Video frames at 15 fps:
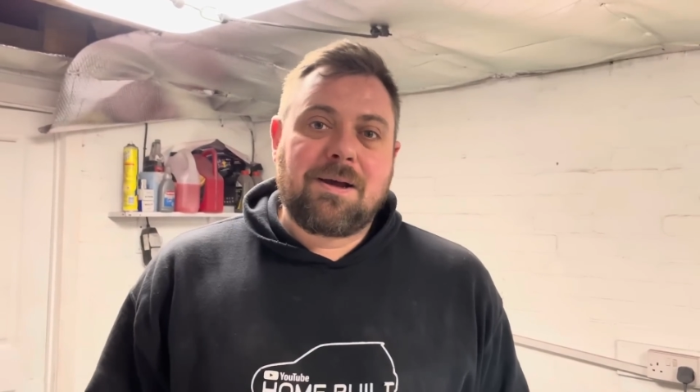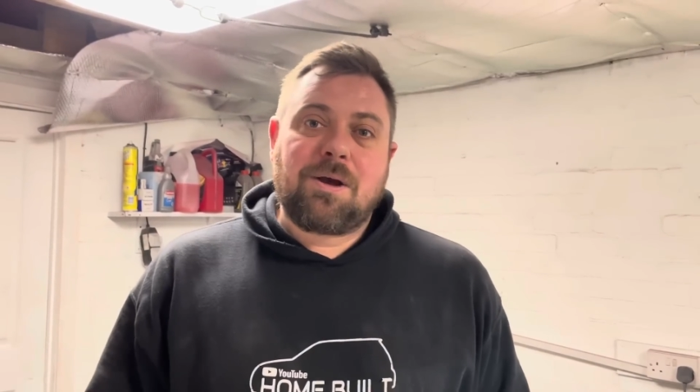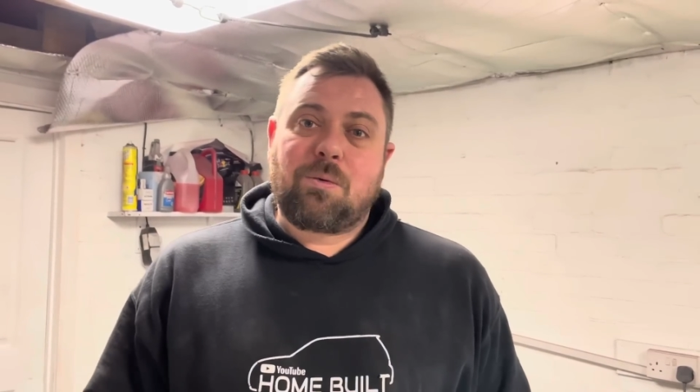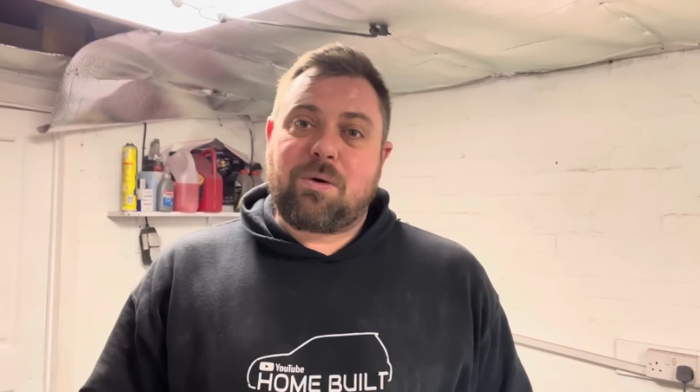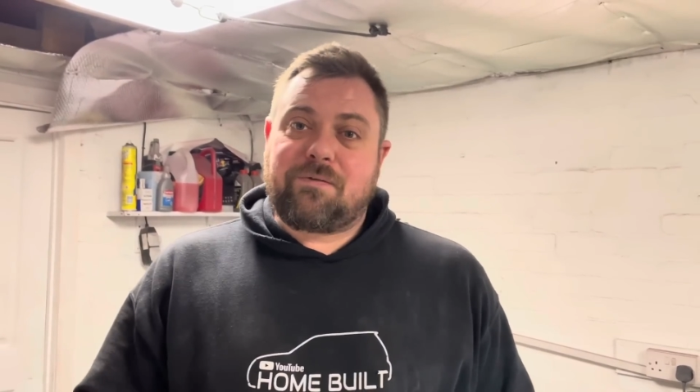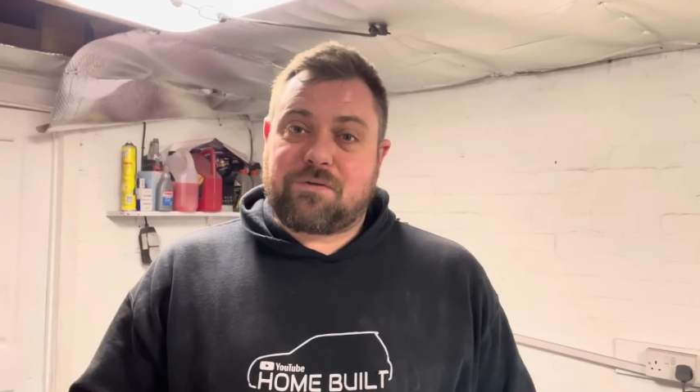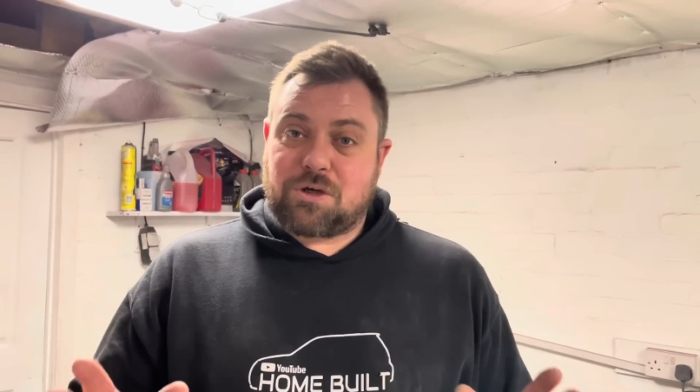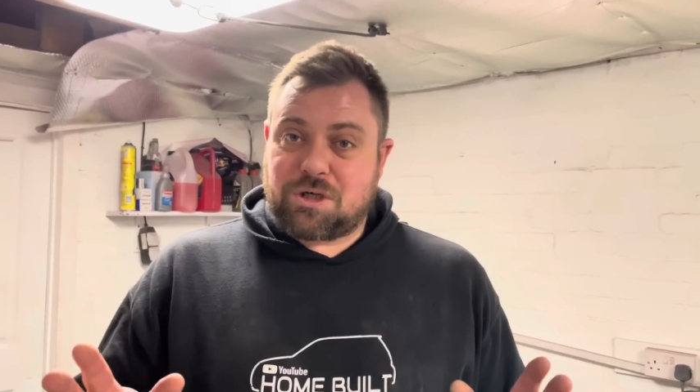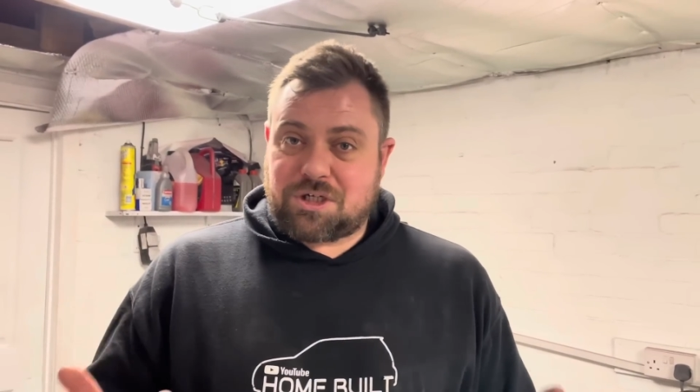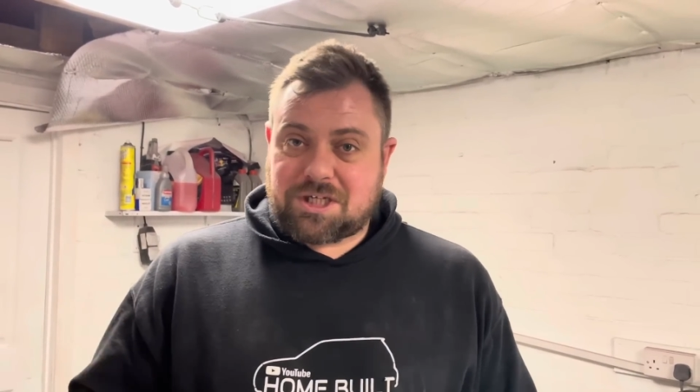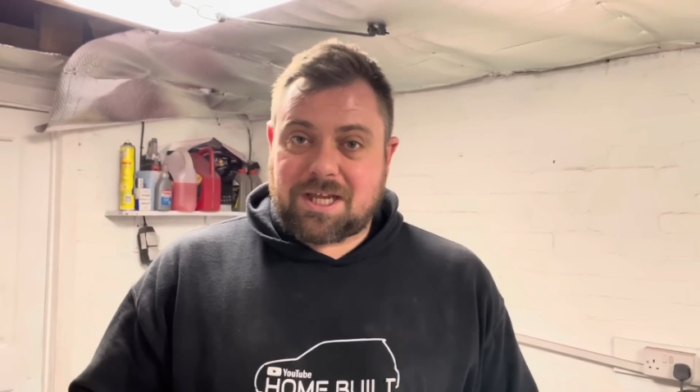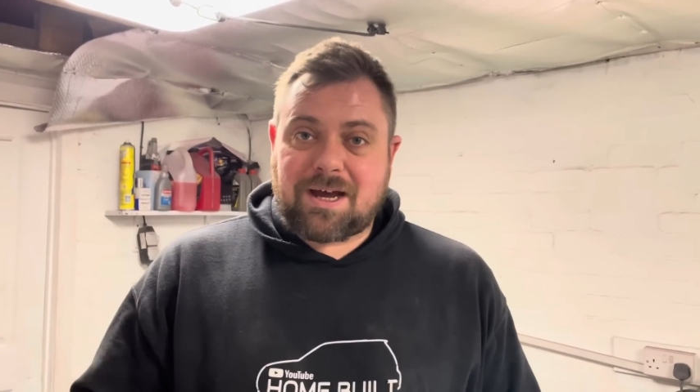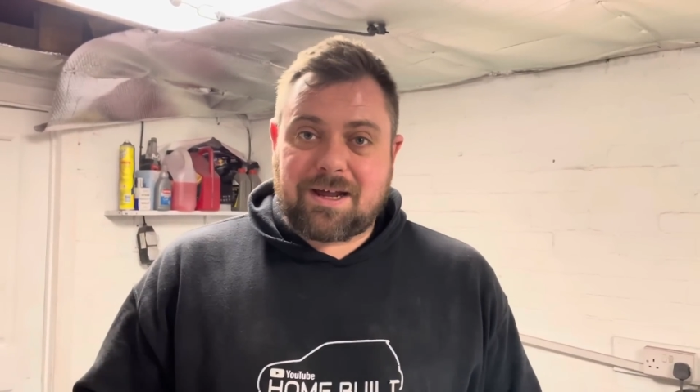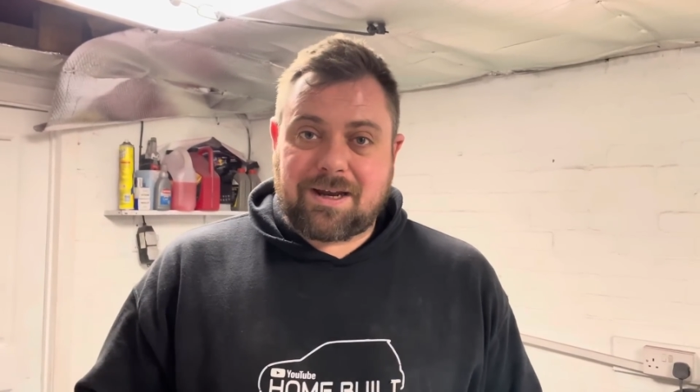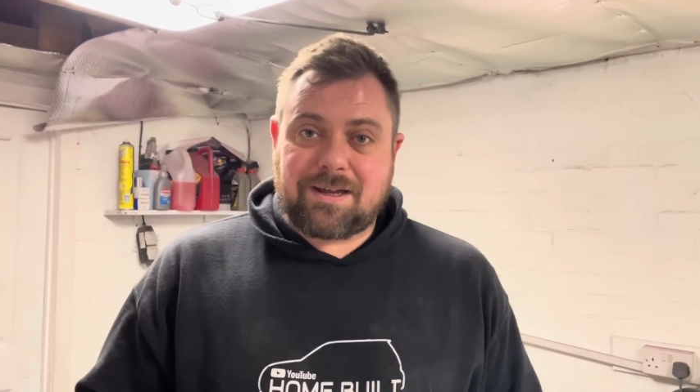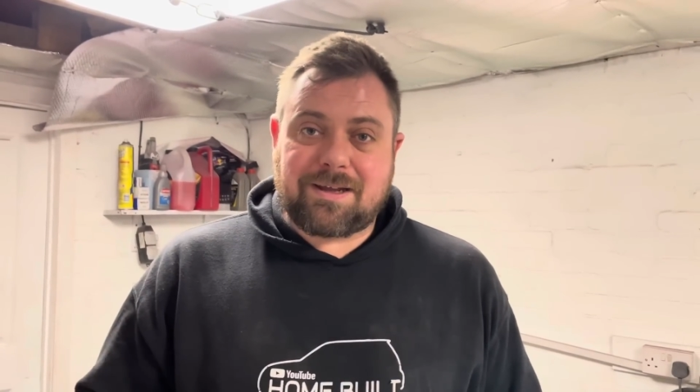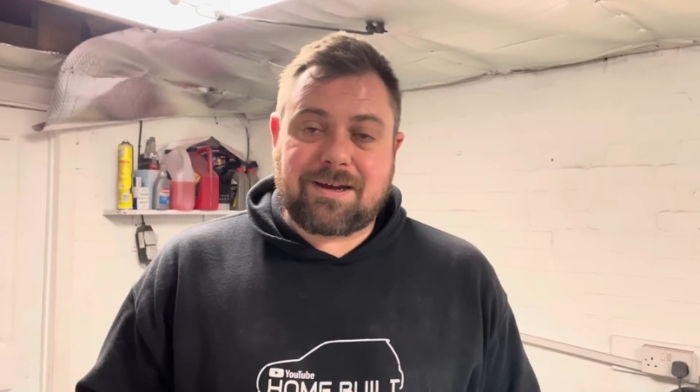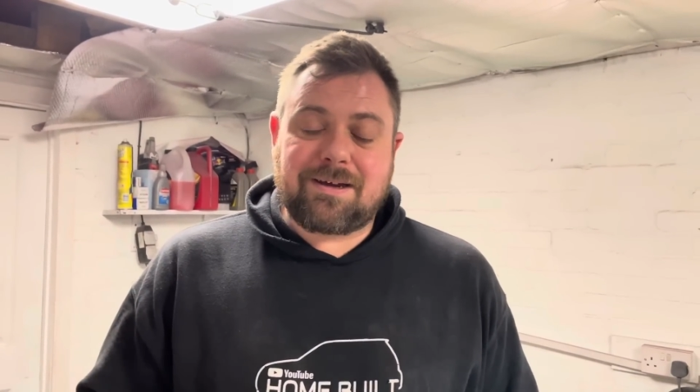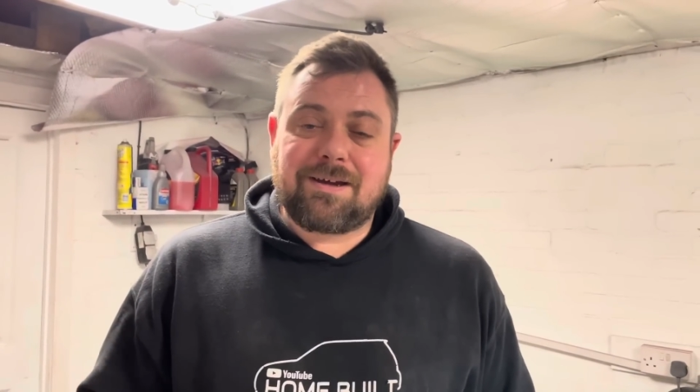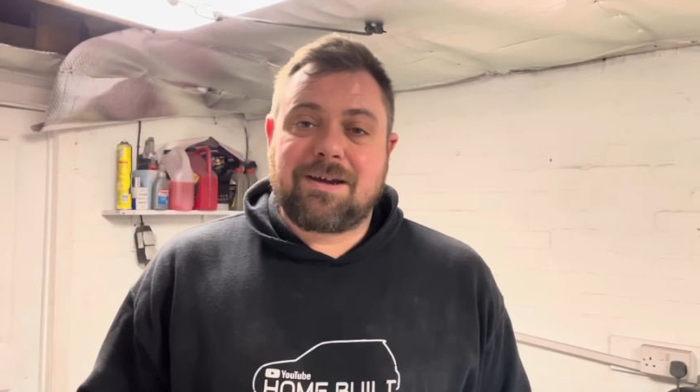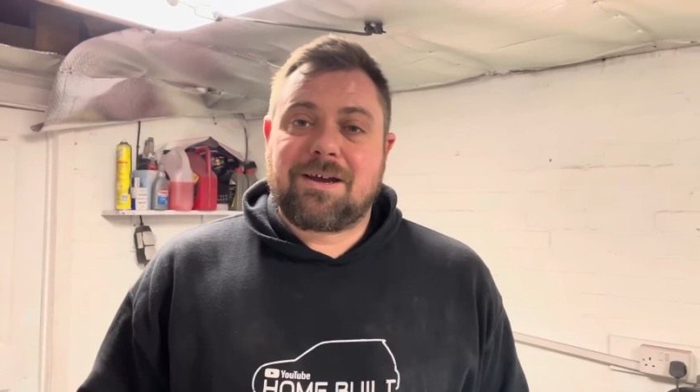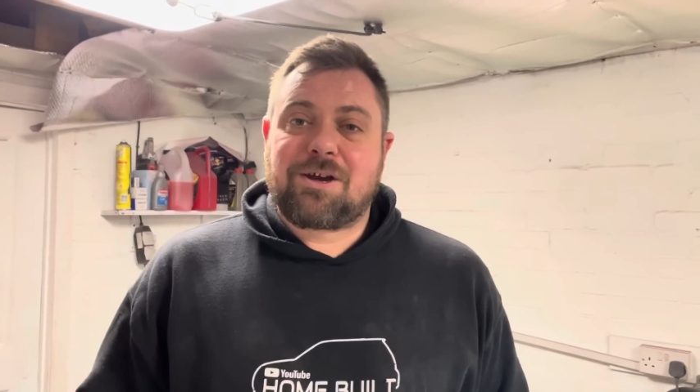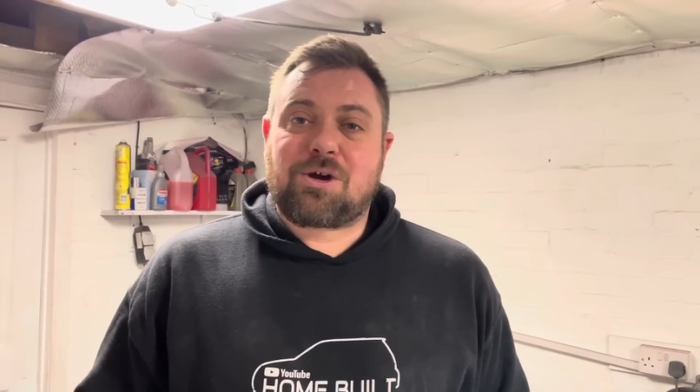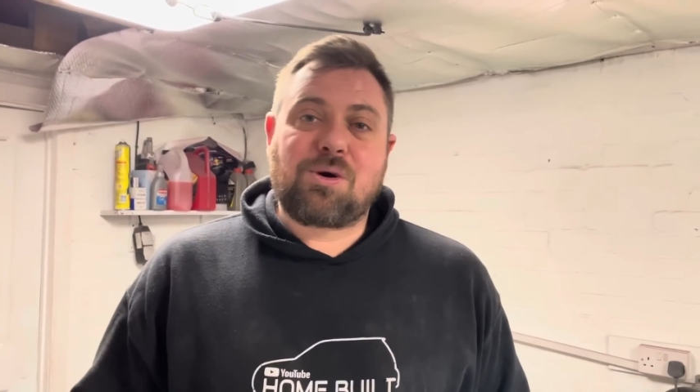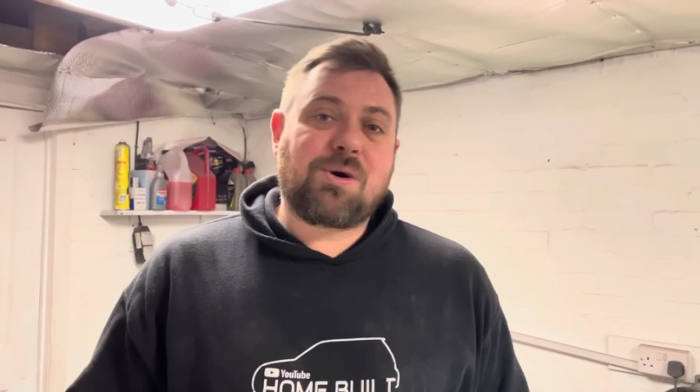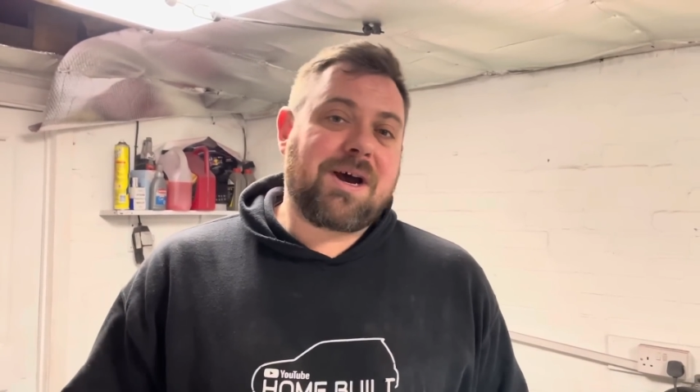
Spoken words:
We've just started it. Go